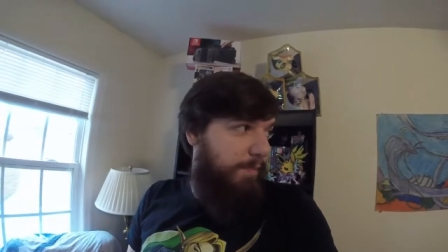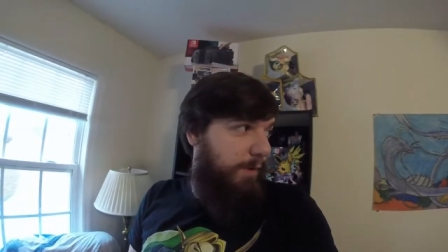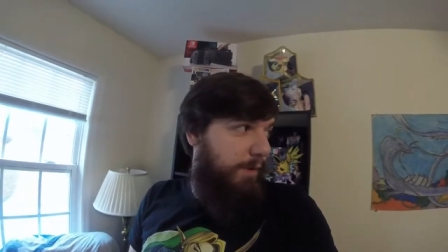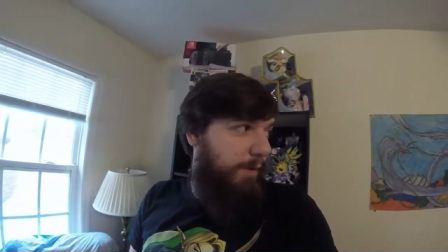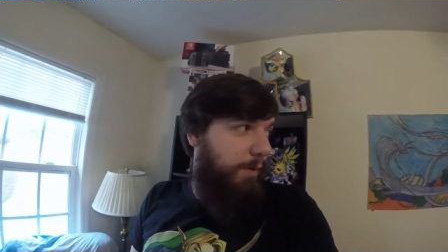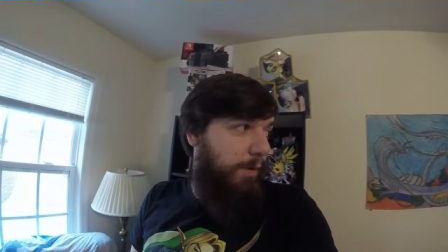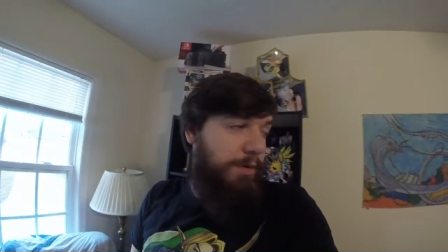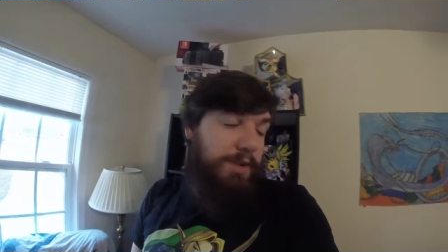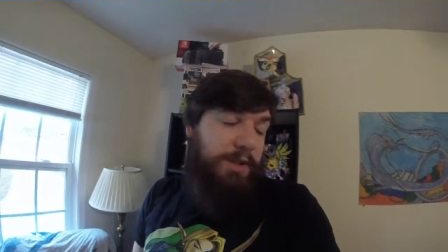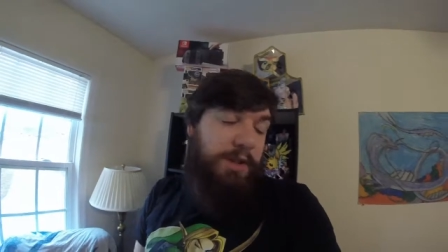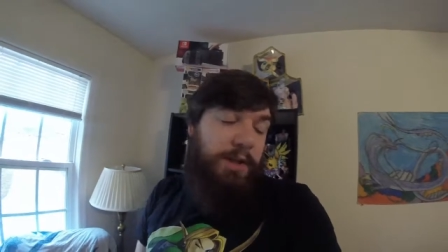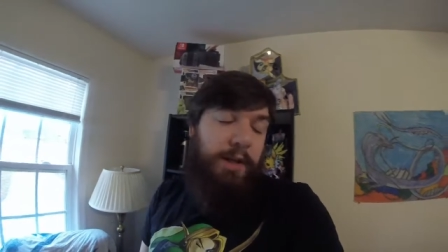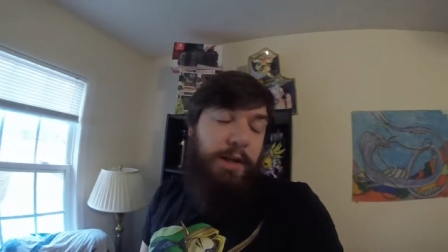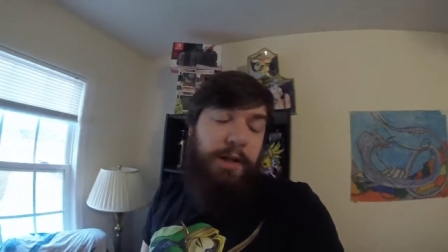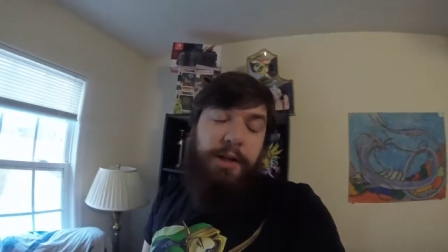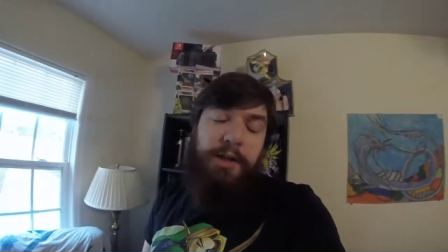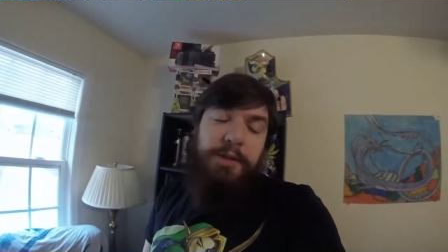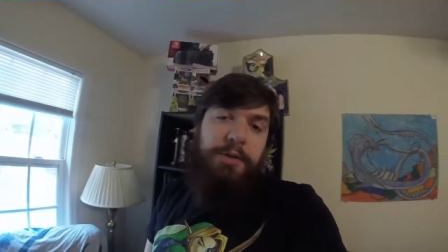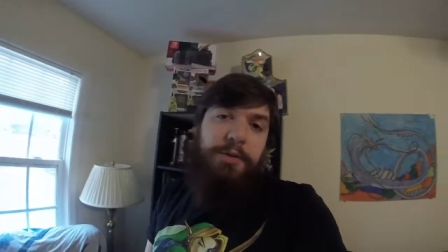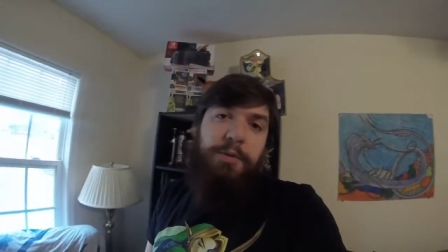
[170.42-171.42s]
when I was a kid,
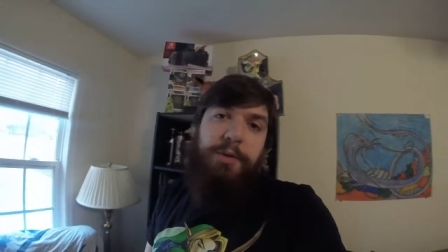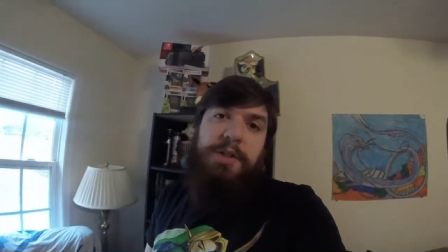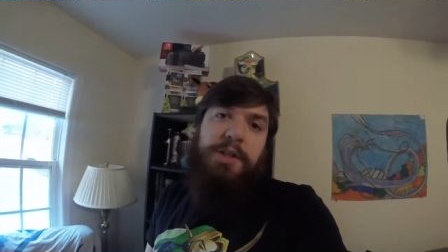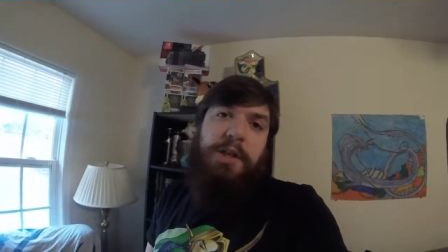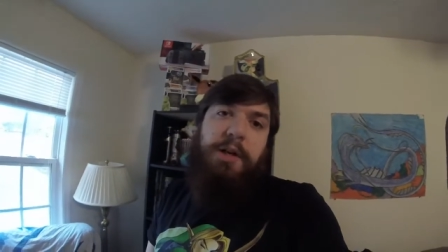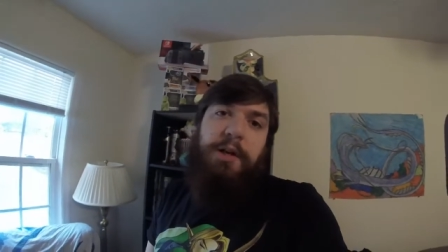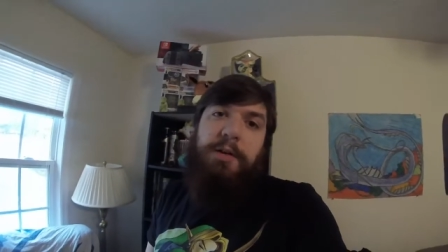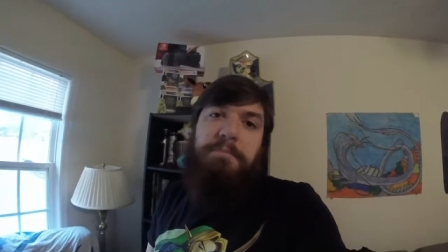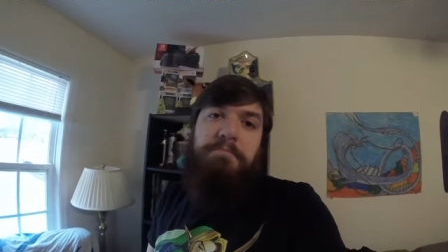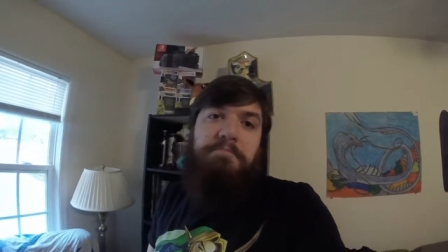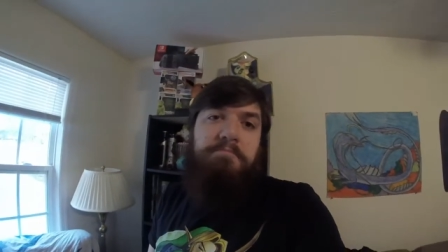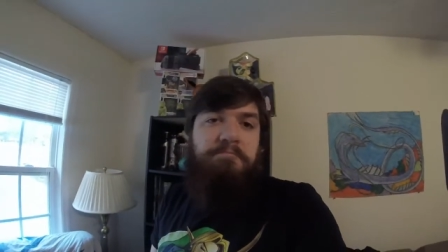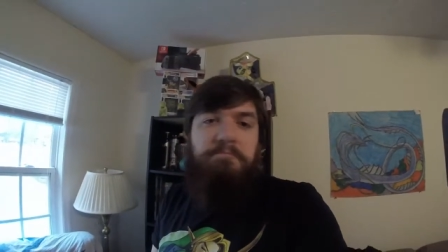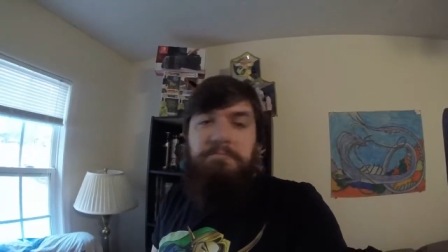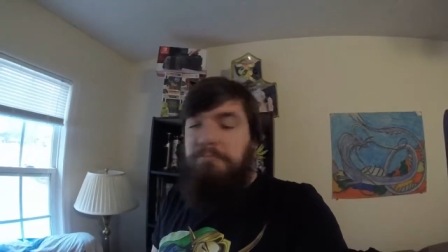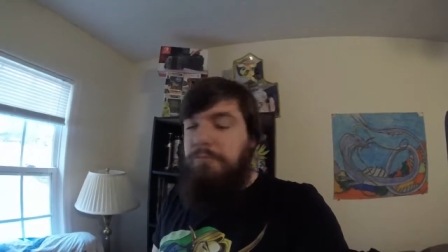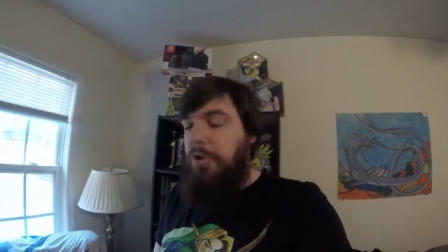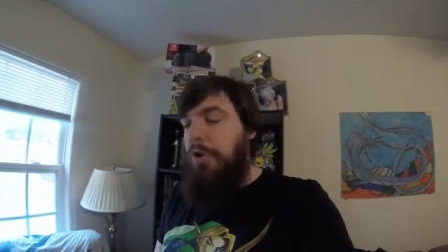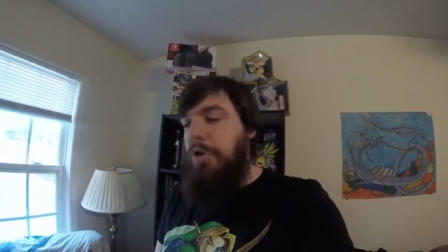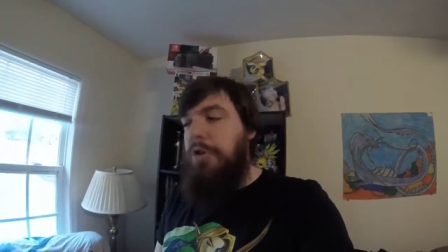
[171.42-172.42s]
I get too excited,
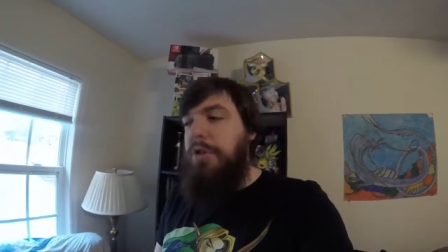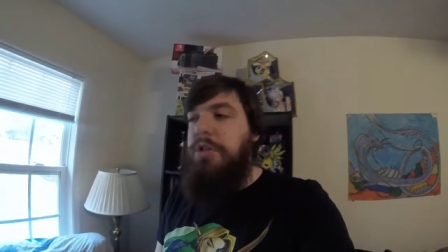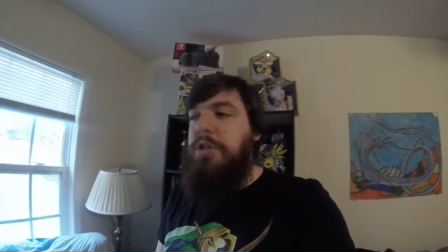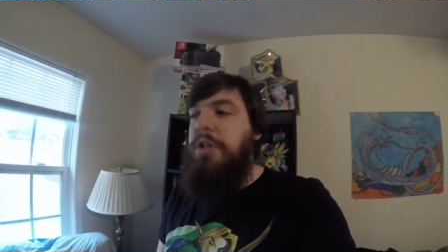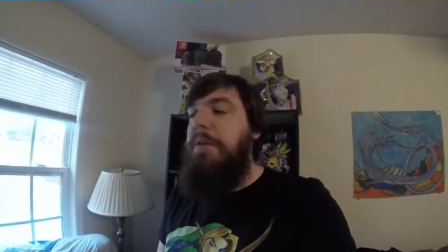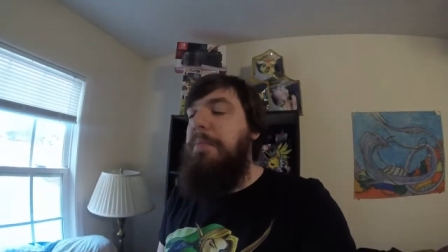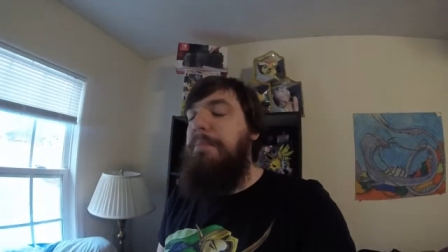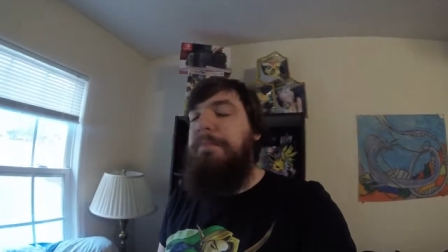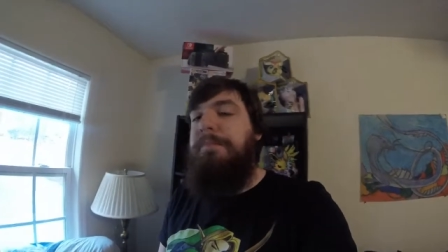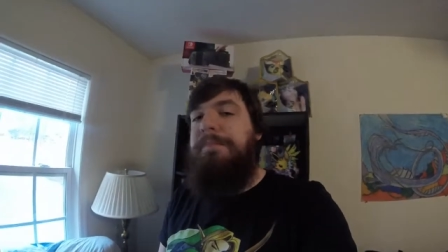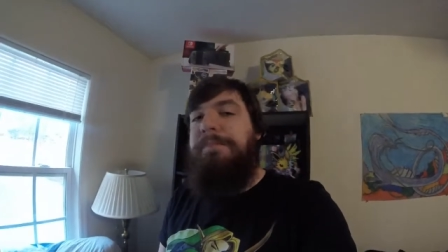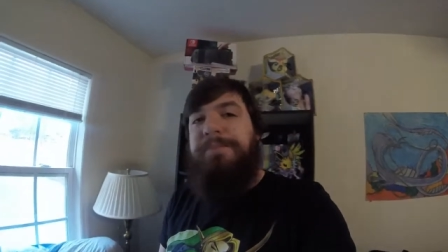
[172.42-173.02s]
couldn't sleep.